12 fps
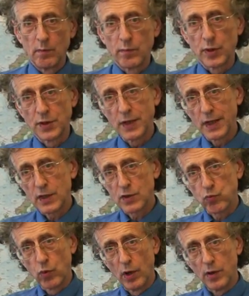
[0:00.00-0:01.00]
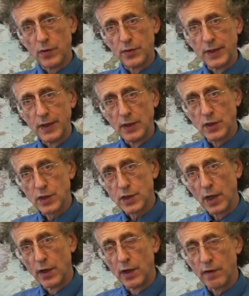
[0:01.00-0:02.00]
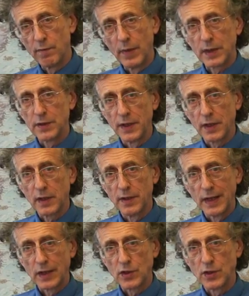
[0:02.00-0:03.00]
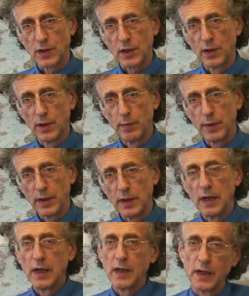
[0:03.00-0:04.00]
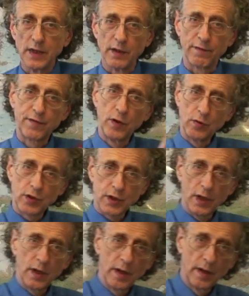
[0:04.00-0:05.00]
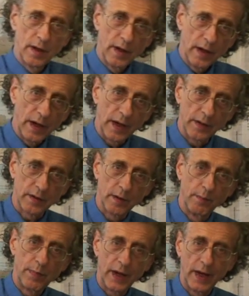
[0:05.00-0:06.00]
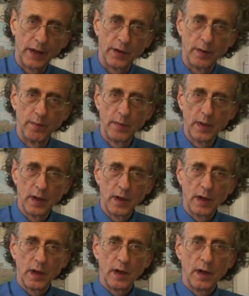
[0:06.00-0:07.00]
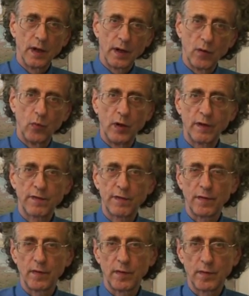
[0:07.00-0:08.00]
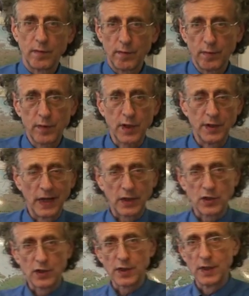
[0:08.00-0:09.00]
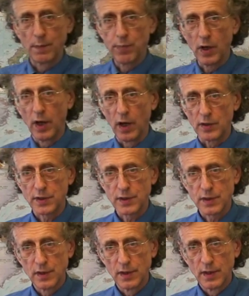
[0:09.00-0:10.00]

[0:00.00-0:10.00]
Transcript: predict what the Sun-Earth magnetic connections are going to be in the future and compare them with connections in the past.